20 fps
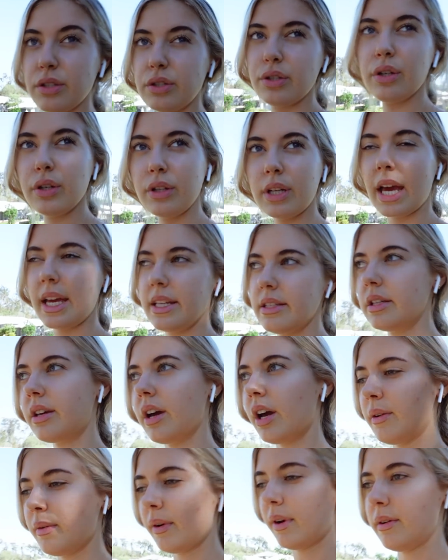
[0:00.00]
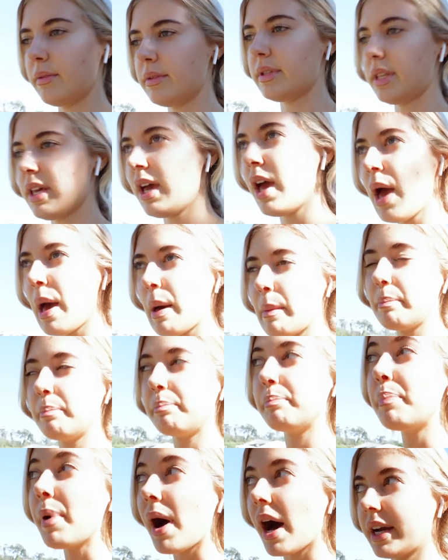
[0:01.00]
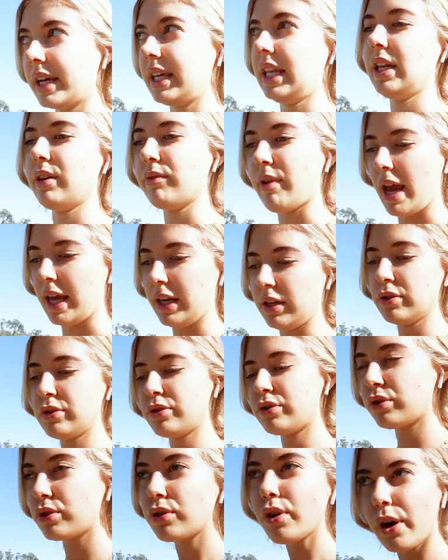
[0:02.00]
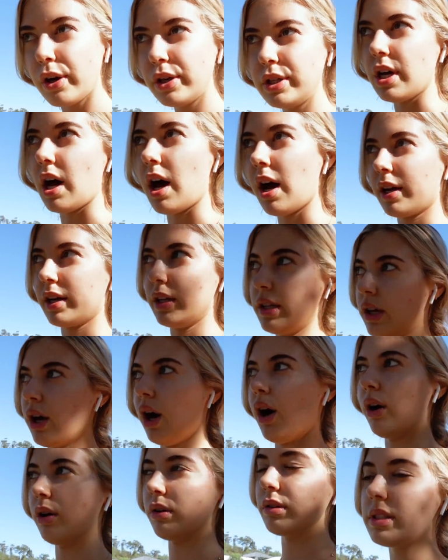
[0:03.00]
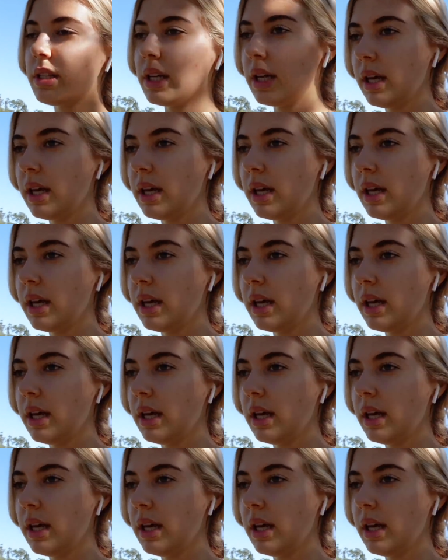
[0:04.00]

to 2 days ago where it was bucketing rain, so dark and cold.